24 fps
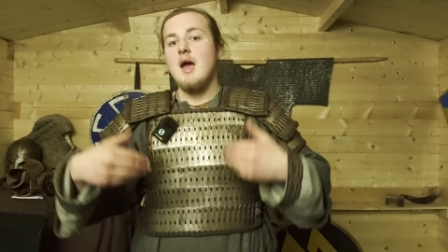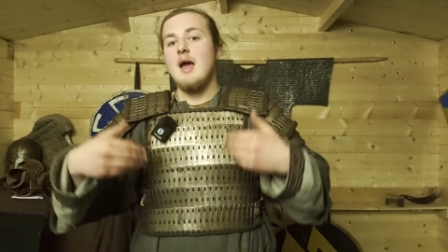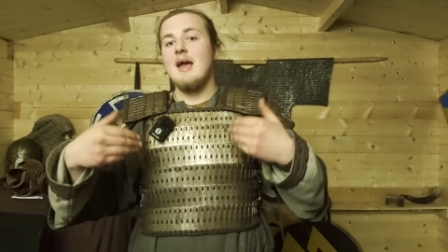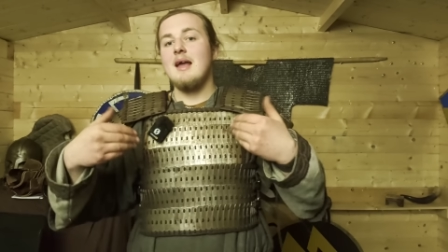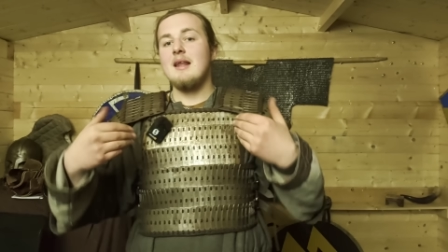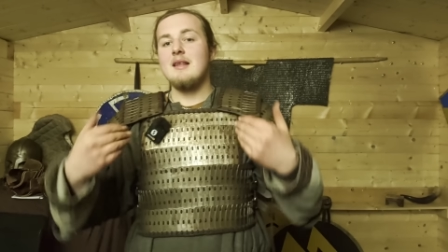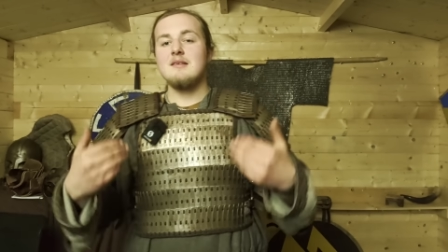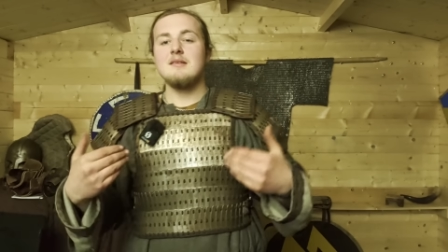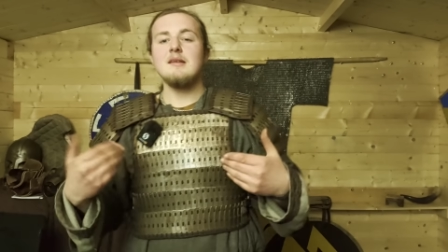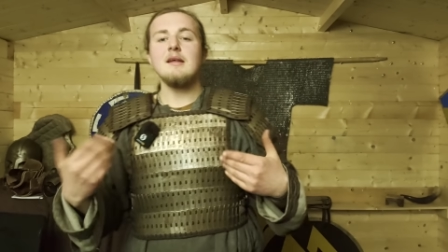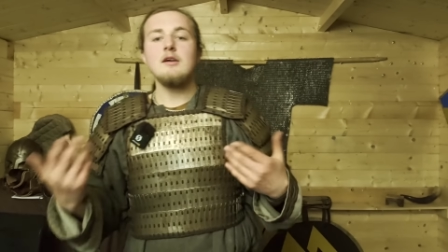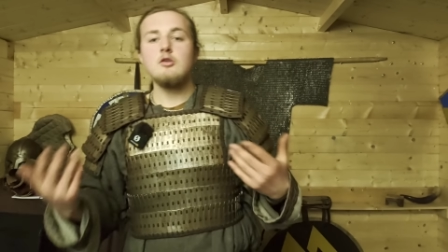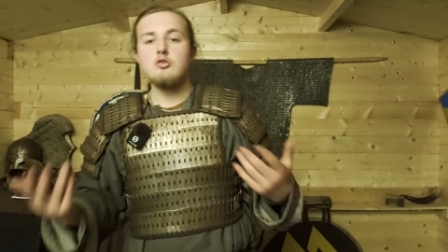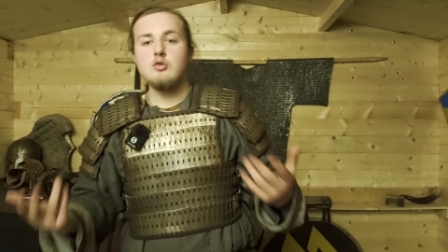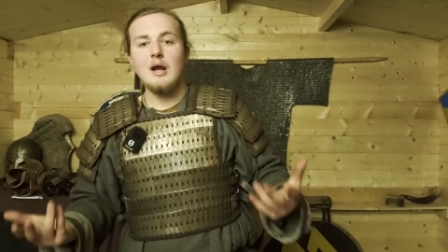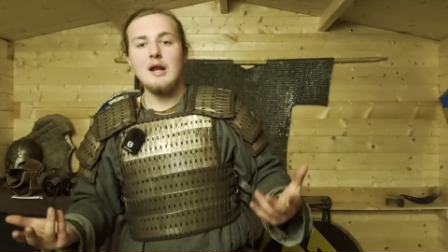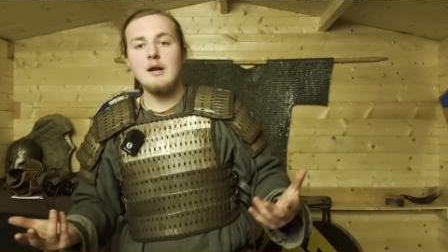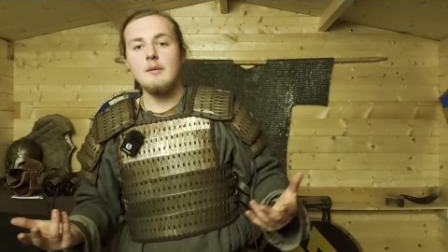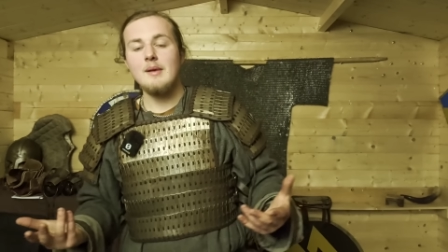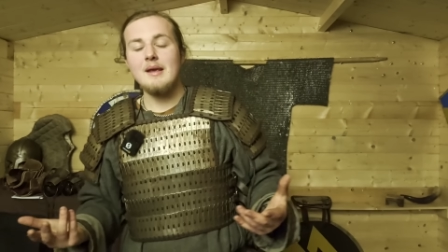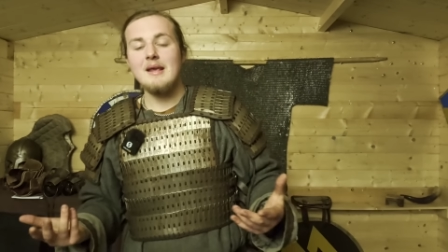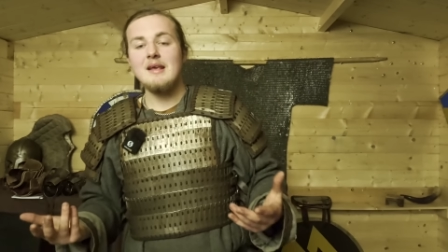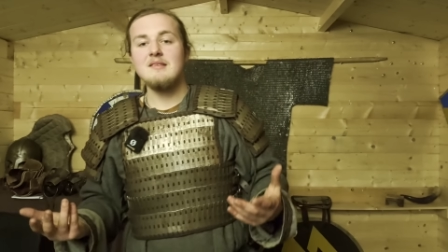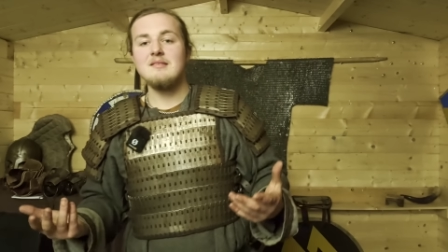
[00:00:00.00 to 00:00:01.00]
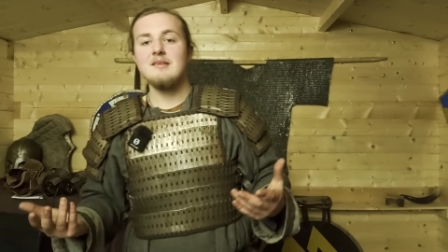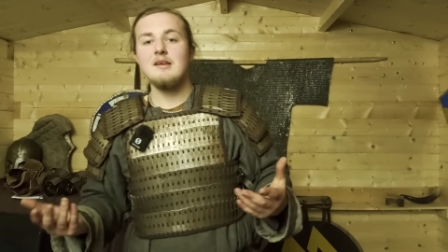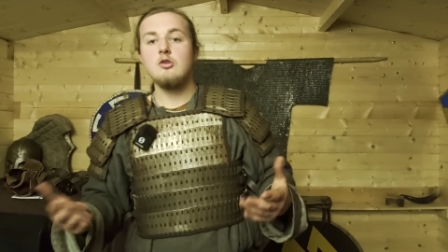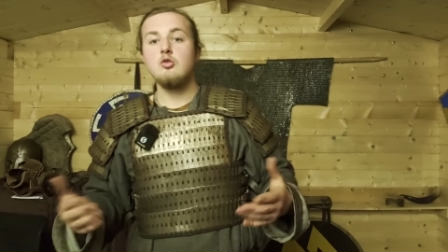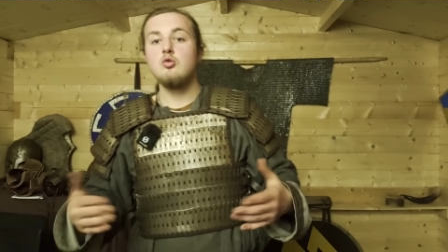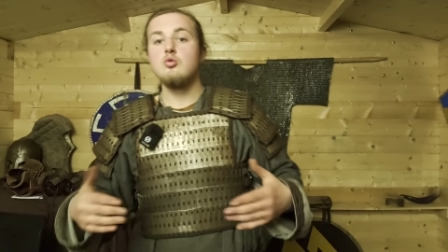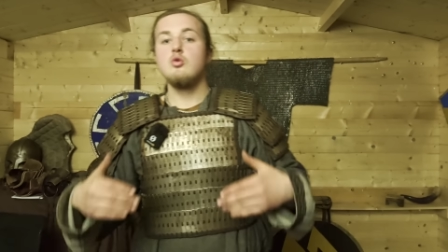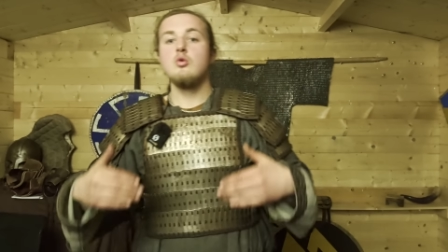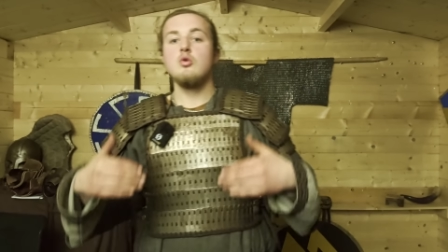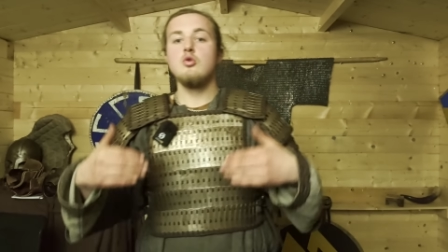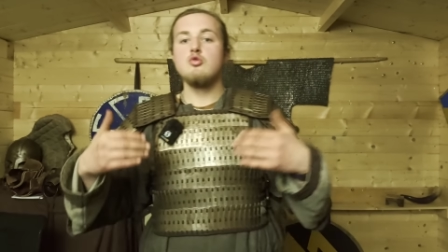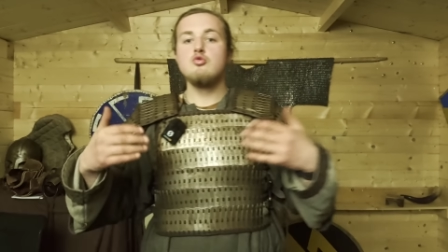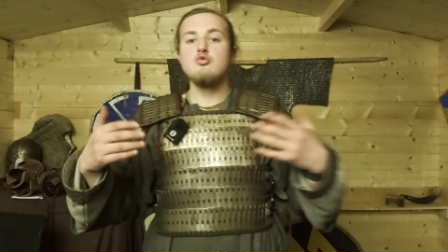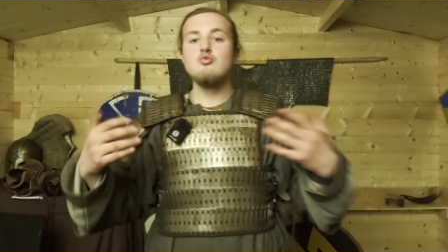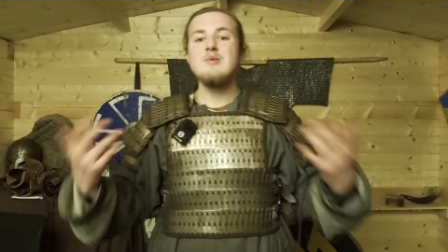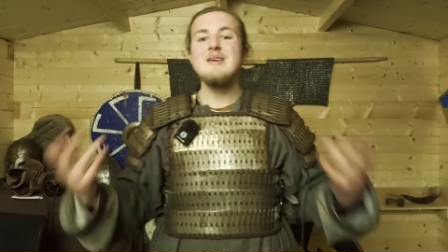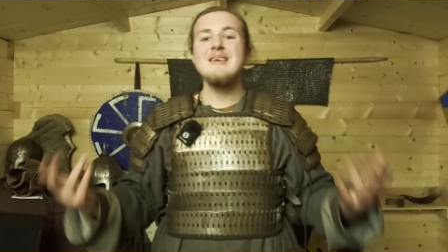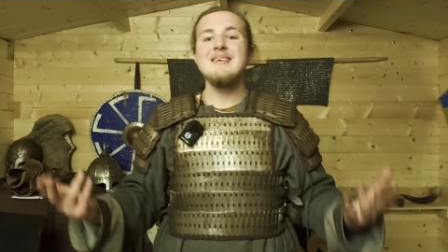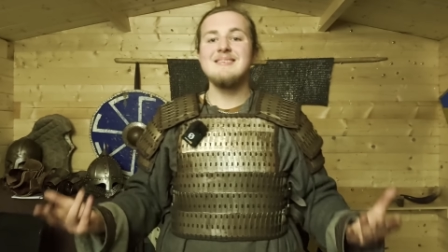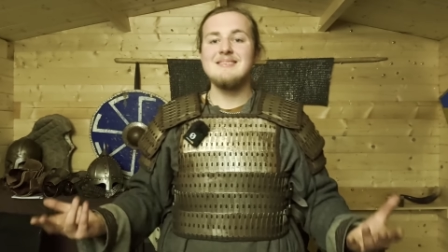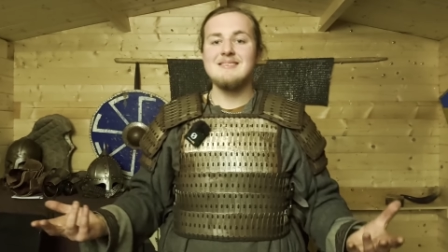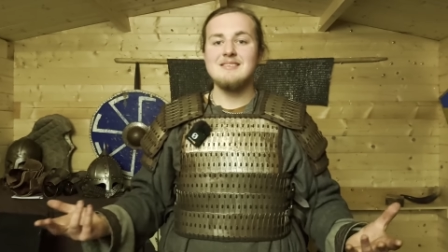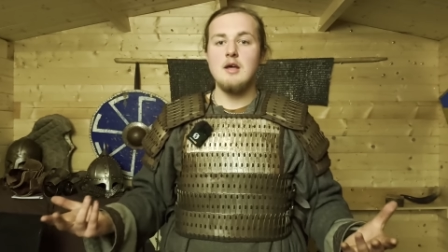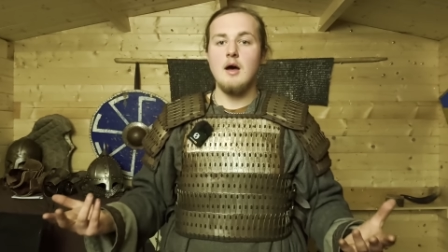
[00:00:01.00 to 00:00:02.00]
It is incredibly easy to
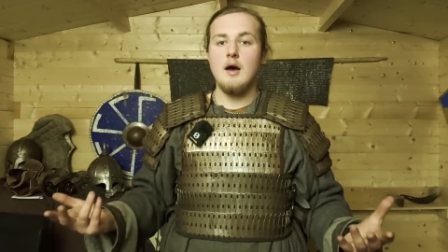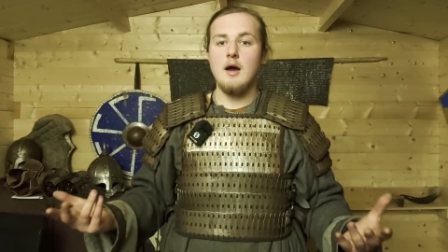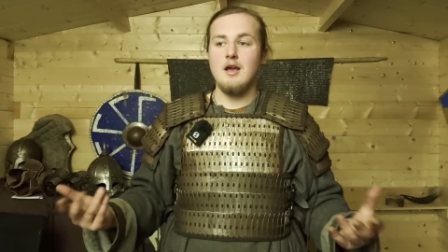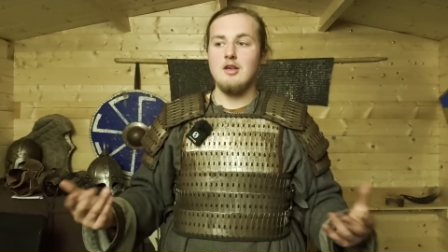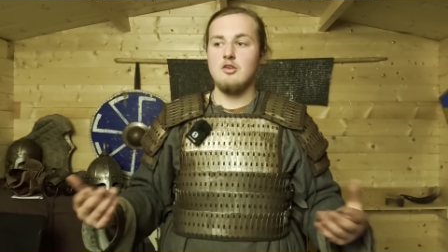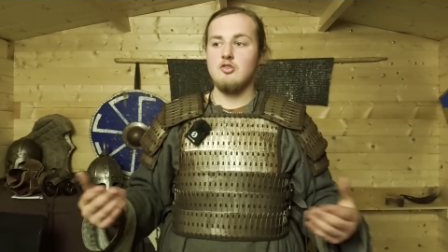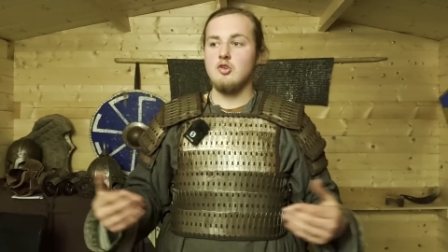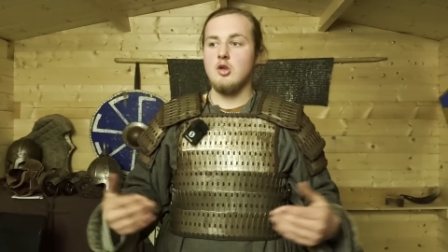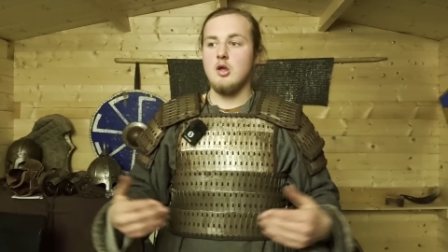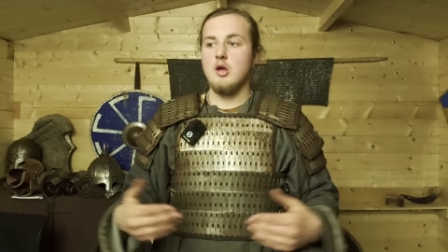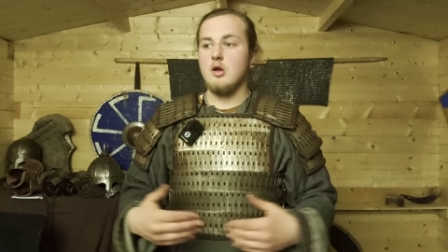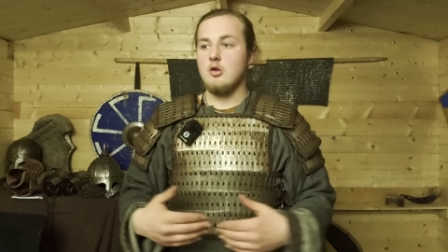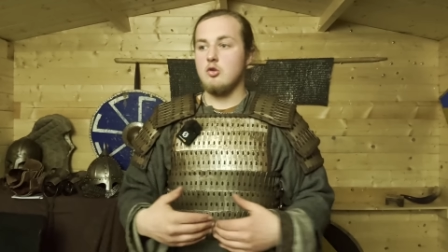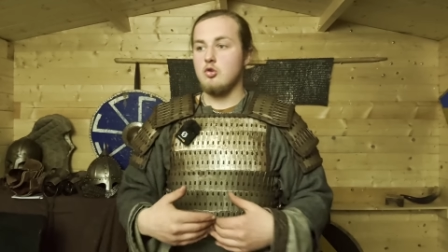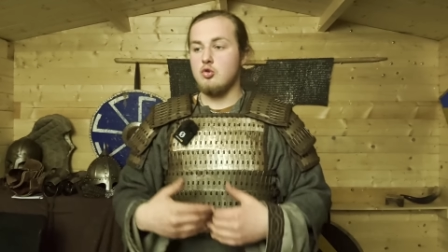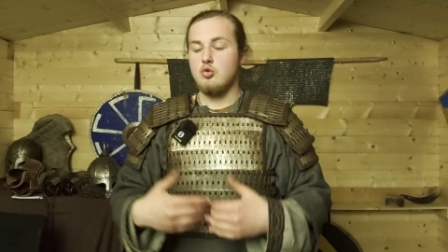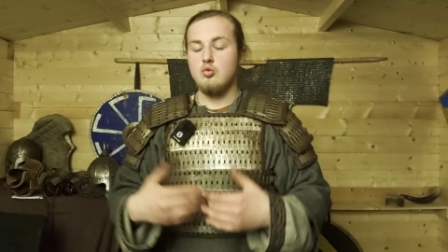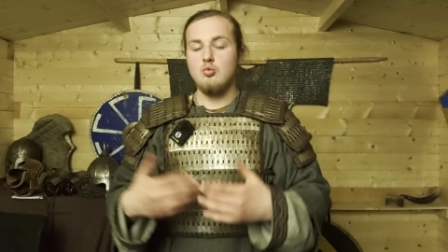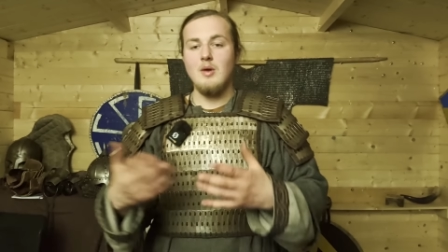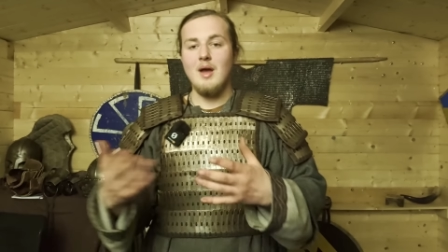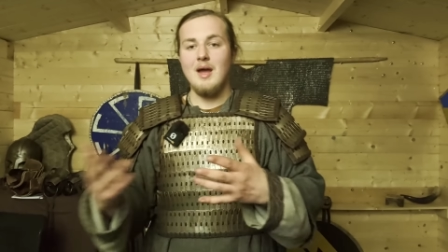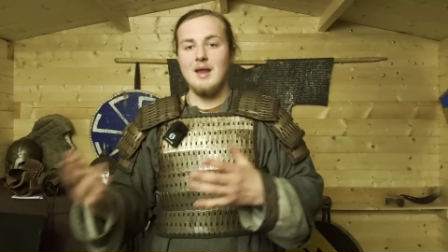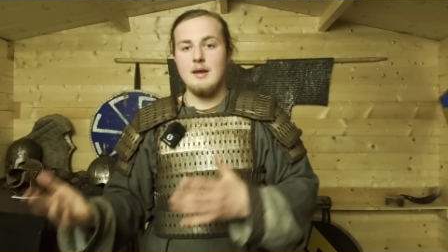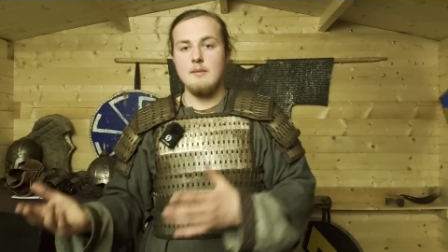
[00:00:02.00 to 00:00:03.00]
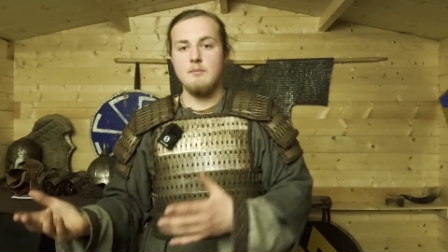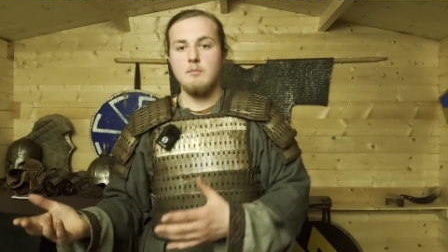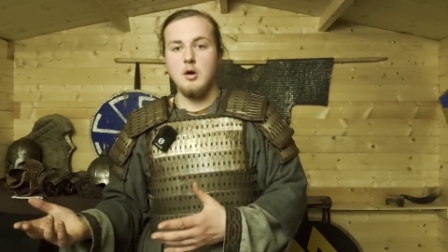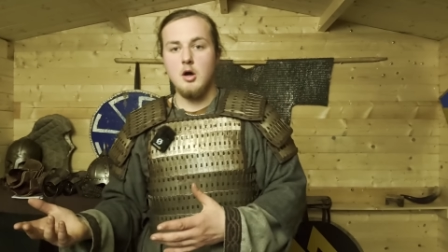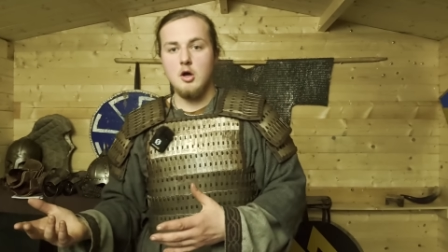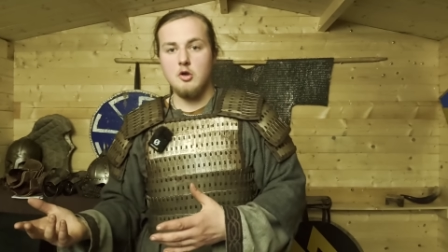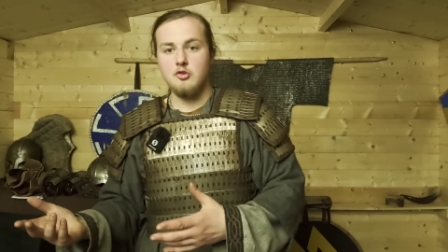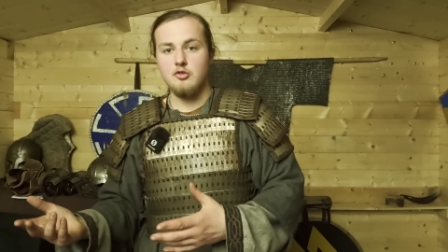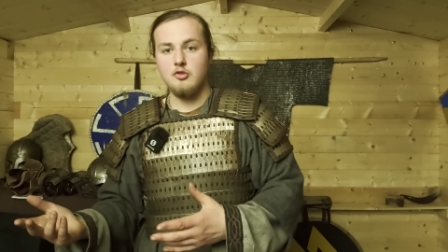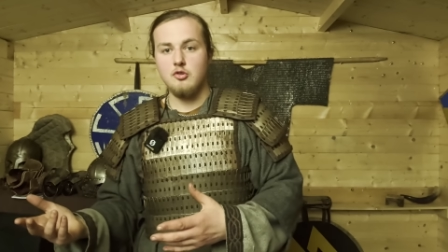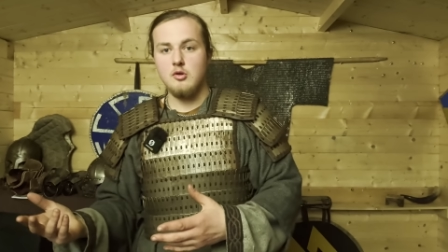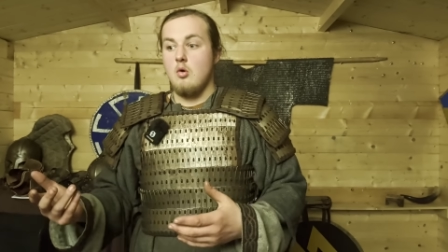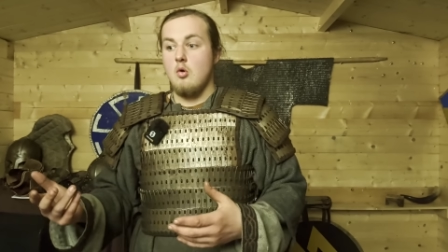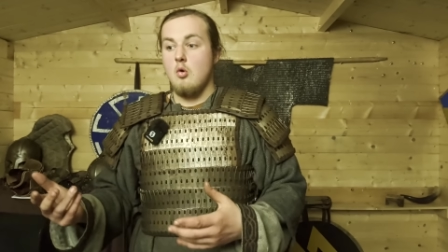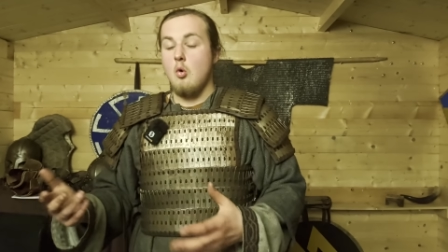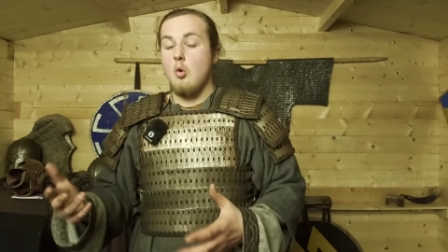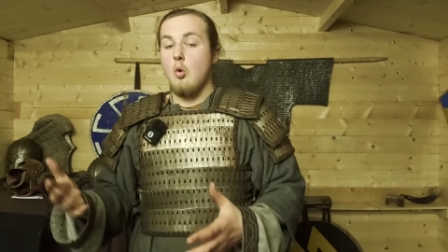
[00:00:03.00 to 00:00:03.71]
resize to any person,